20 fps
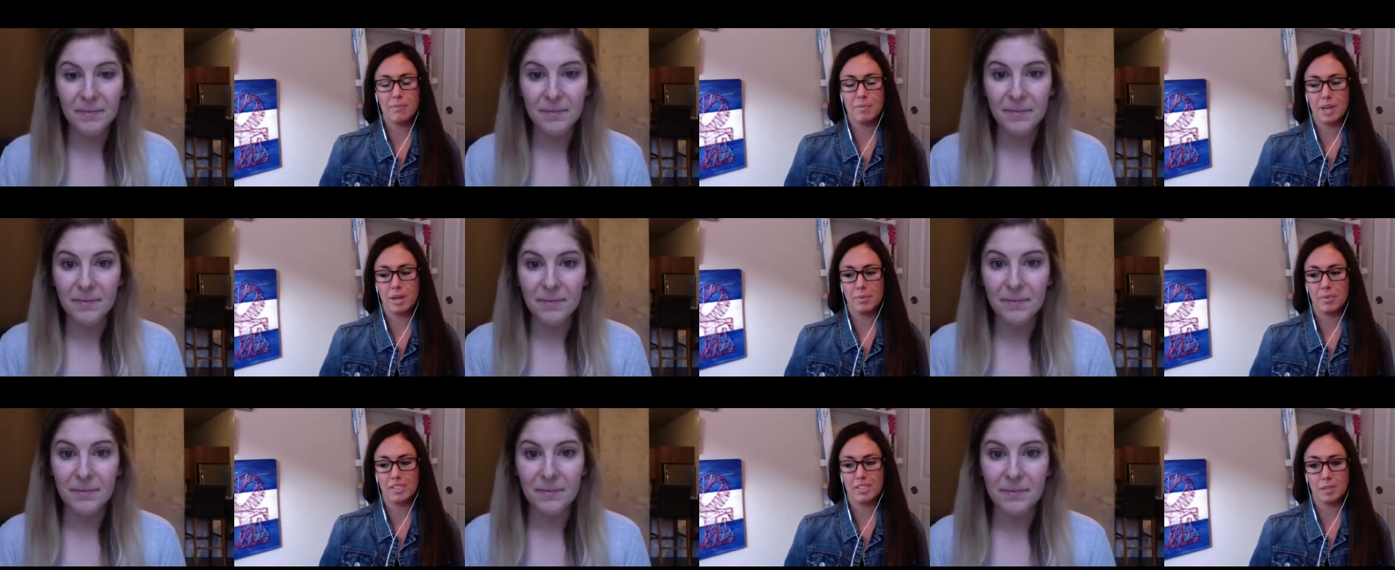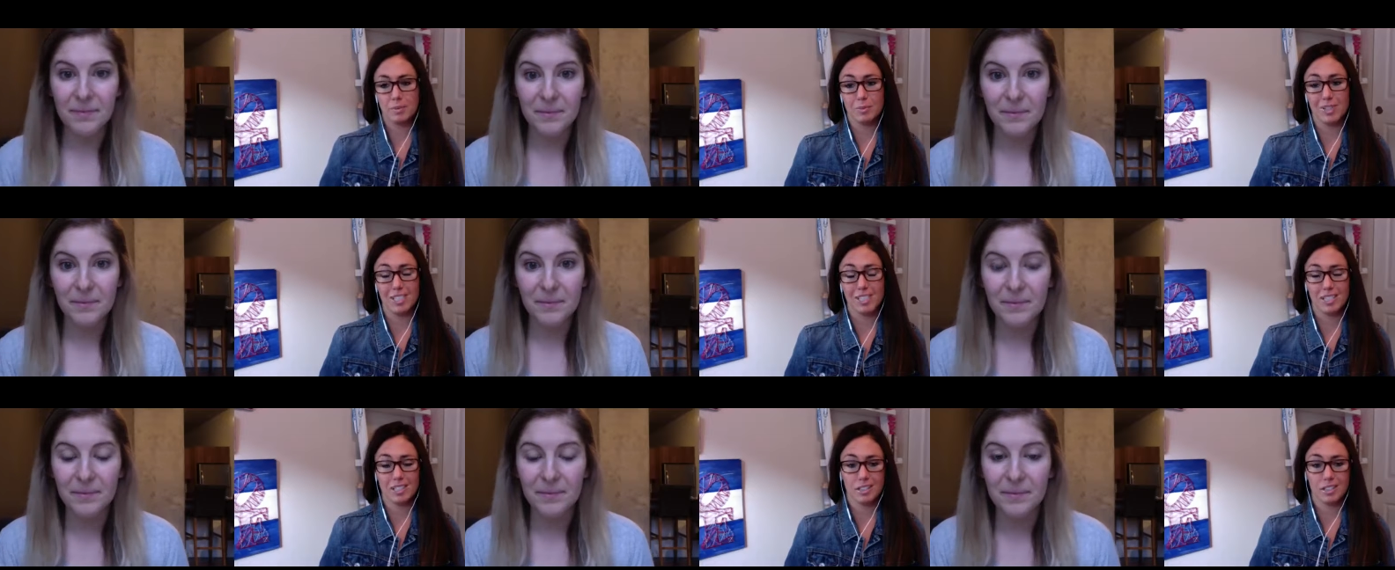Speaker 1: maybe
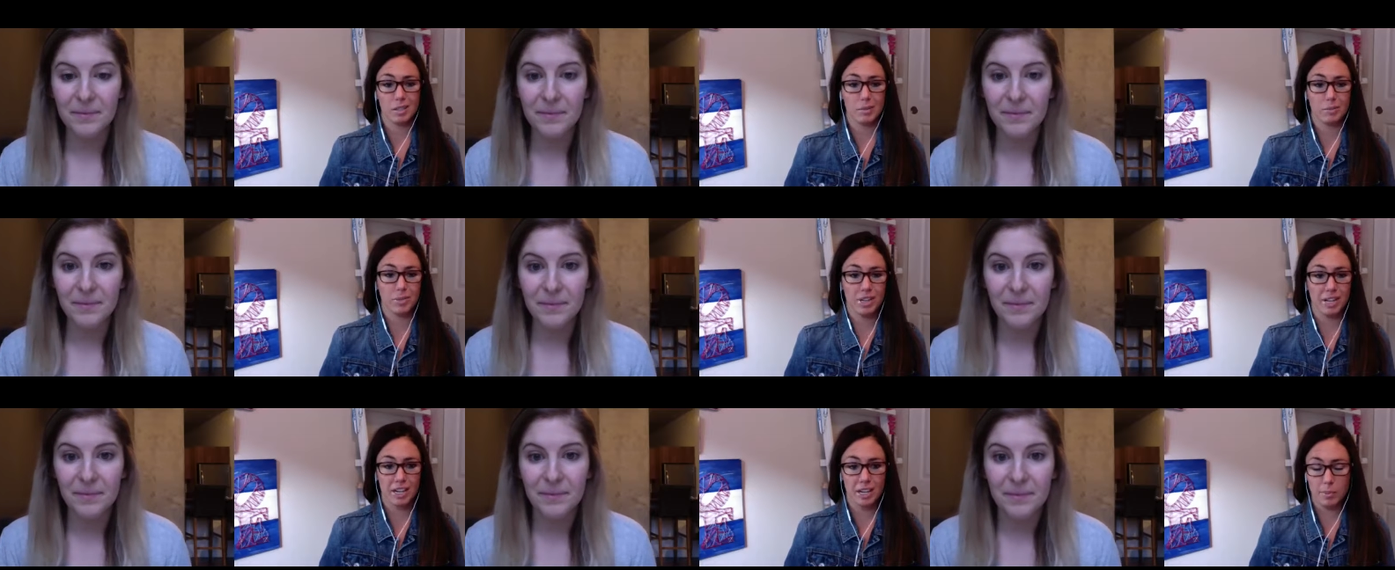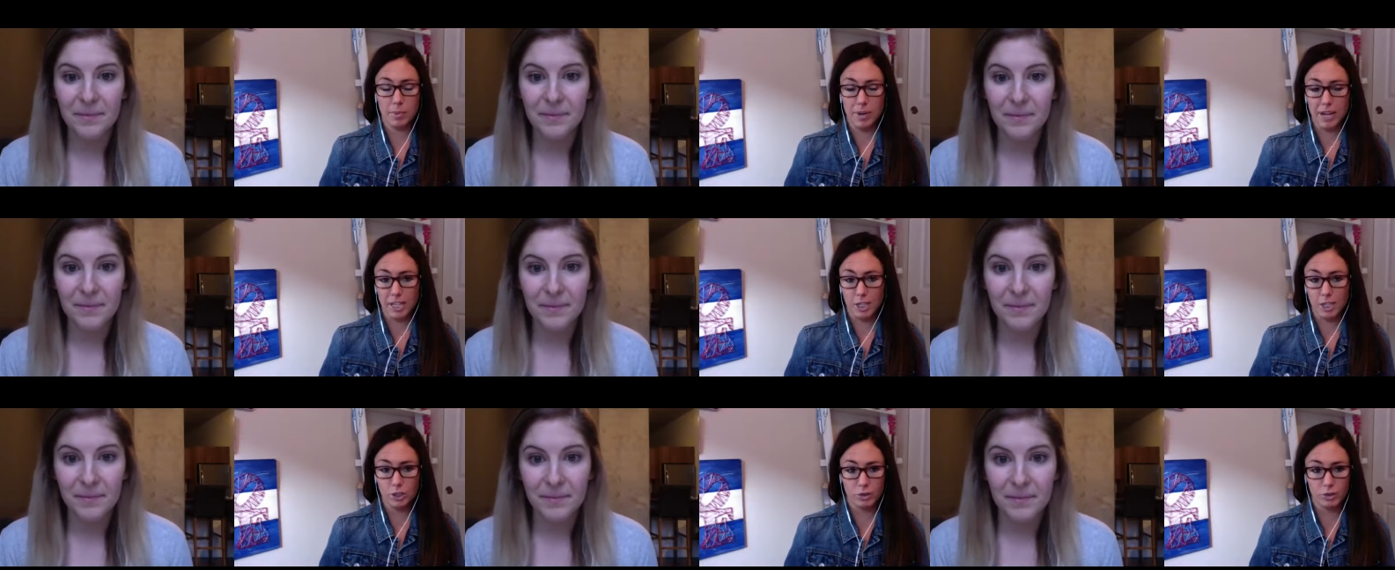somebody's intimidated
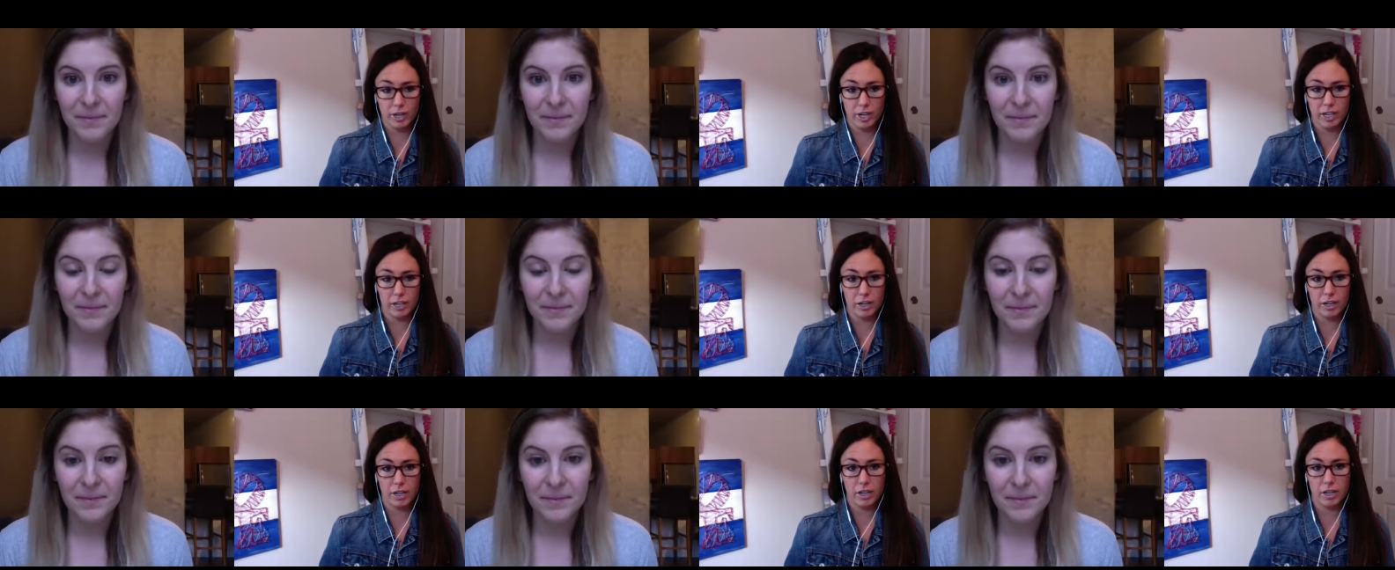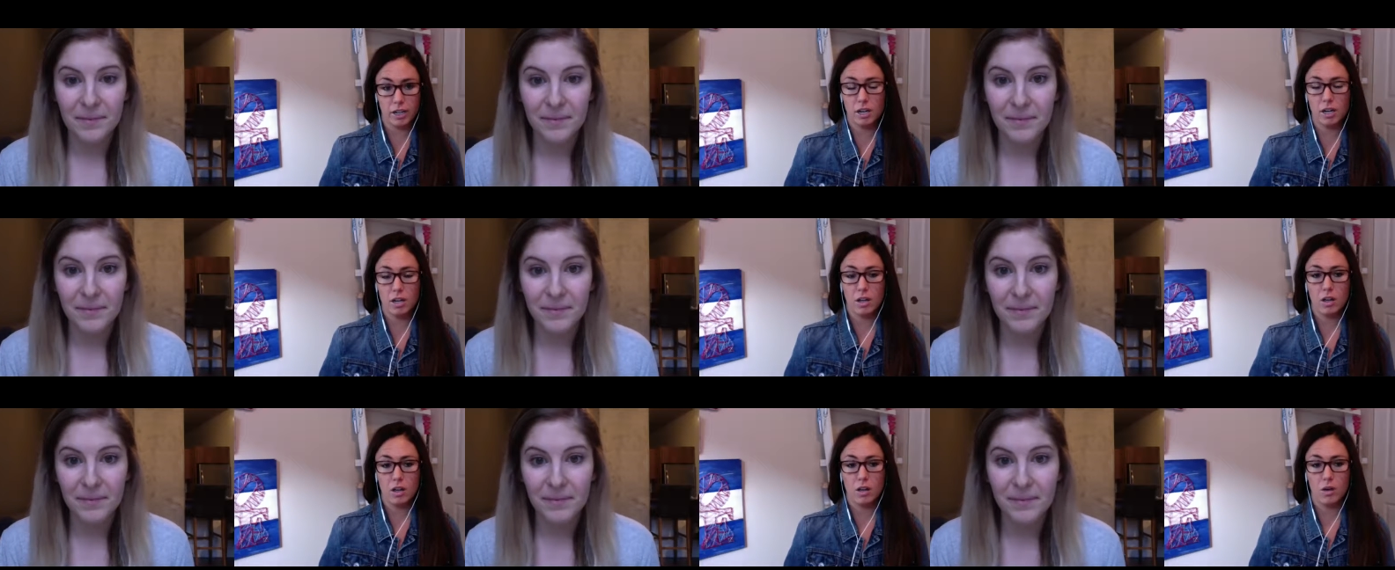by a trainer,